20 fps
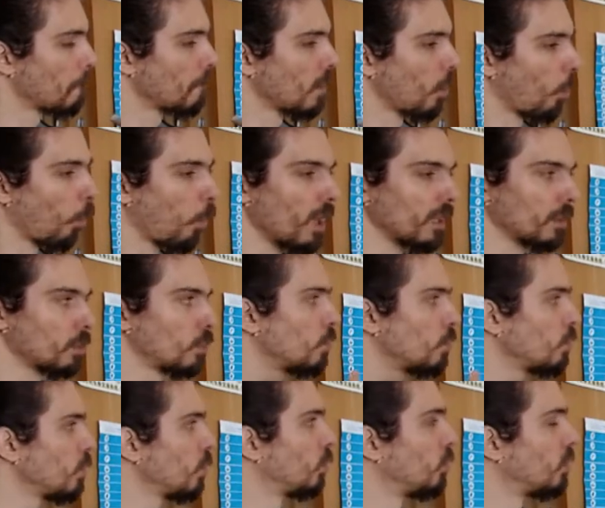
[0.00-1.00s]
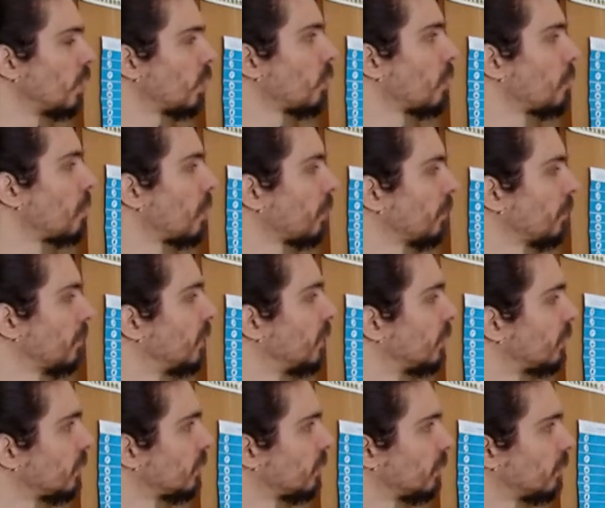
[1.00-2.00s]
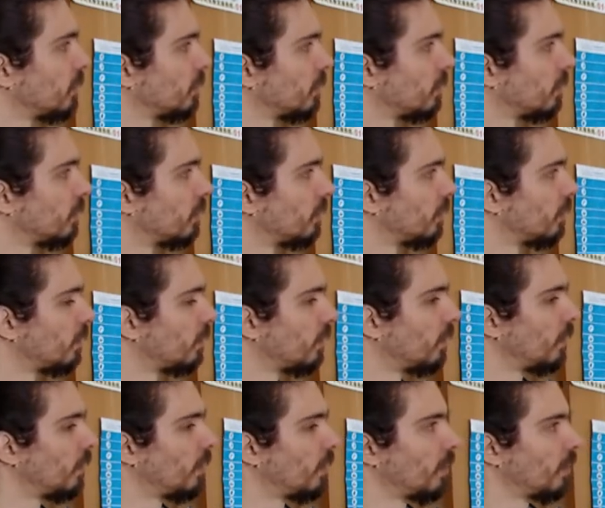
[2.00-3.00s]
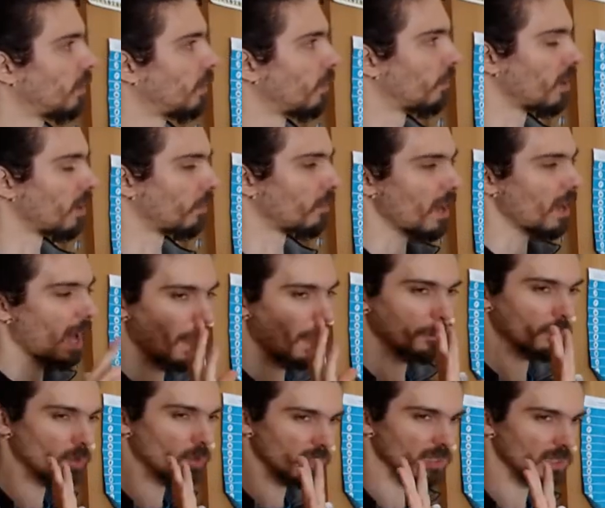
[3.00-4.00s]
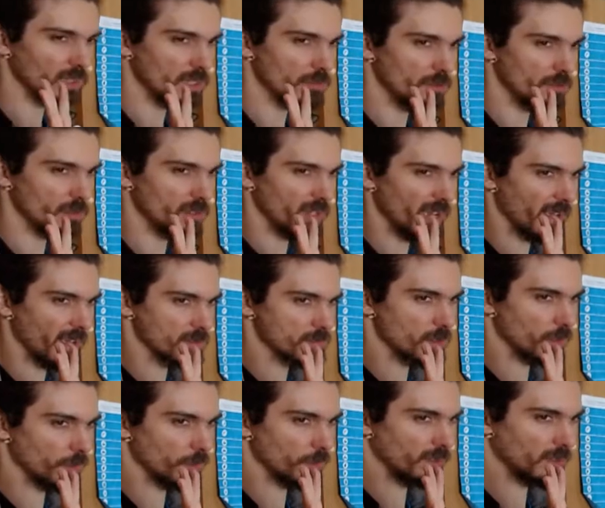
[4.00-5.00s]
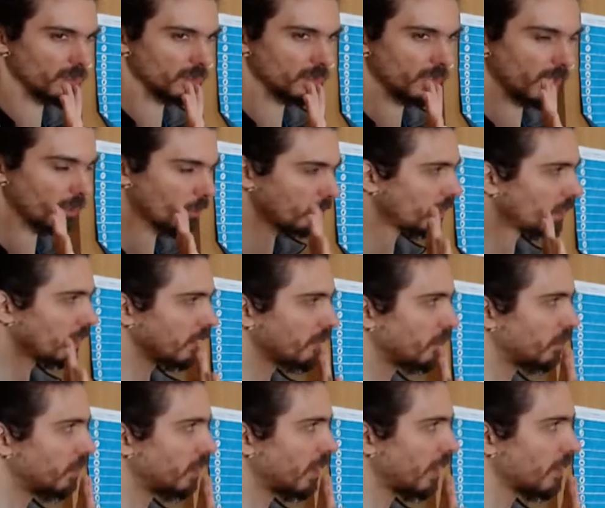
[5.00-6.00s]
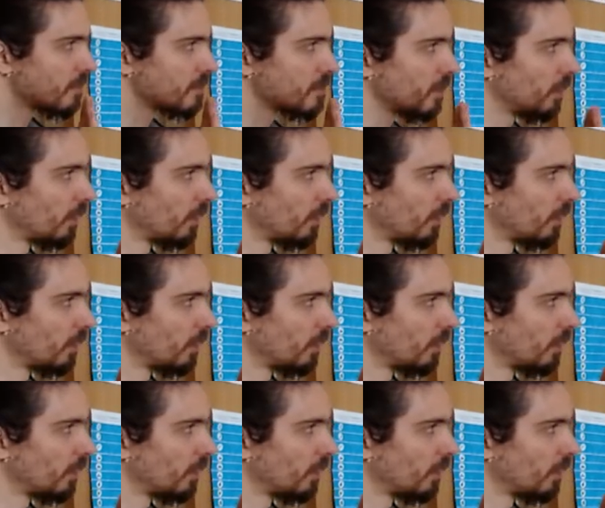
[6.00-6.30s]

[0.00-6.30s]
What do you know about this? Well, I'm going to give you the answer first. I'm going to give you the answer.